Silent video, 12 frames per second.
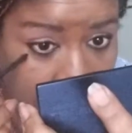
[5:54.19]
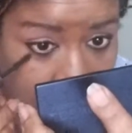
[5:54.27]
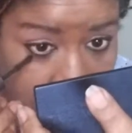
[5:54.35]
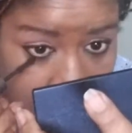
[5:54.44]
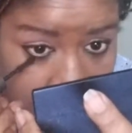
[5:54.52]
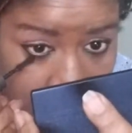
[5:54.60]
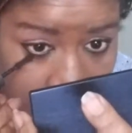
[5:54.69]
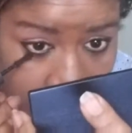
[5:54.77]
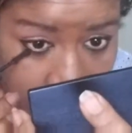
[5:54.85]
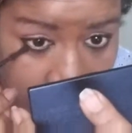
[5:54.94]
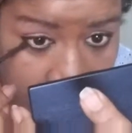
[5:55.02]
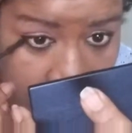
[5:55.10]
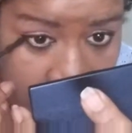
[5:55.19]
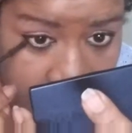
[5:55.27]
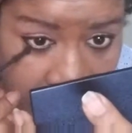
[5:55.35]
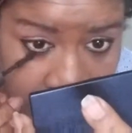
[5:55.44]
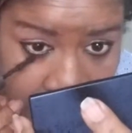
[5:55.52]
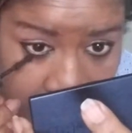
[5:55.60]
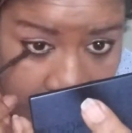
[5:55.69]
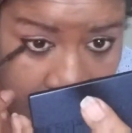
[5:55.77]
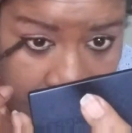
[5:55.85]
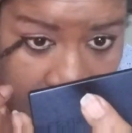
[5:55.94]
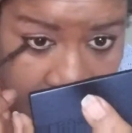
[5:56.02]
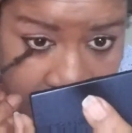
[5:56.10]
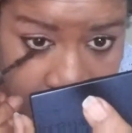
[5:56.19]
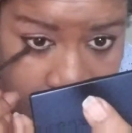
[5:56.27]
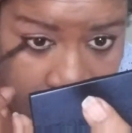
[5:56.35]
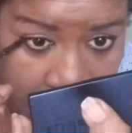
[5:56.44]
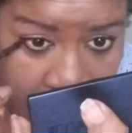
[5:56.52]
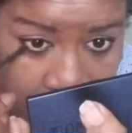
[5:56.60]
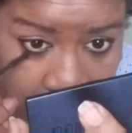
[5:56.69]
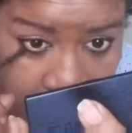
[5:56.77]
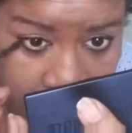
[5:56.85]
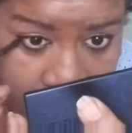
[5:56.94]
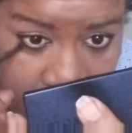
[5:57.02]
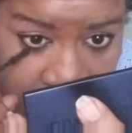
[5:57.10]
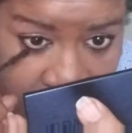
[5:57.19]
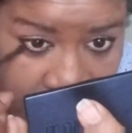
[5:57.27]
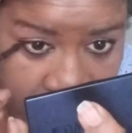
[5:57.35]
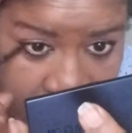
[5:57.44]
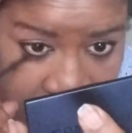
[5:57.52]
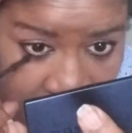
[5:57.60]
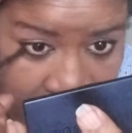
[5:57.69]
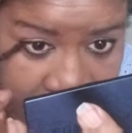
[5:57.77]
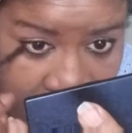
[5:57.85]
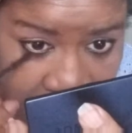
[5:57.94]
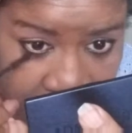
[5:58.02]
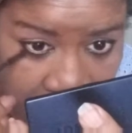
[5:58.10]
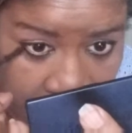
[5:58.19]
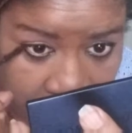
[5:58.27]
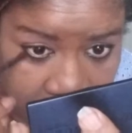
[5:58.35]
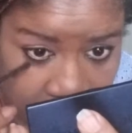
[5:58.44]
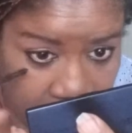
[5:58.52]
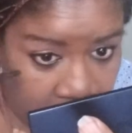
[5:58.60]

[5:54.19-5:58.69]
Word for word: anyway, especially if I can find one for five, ten dollars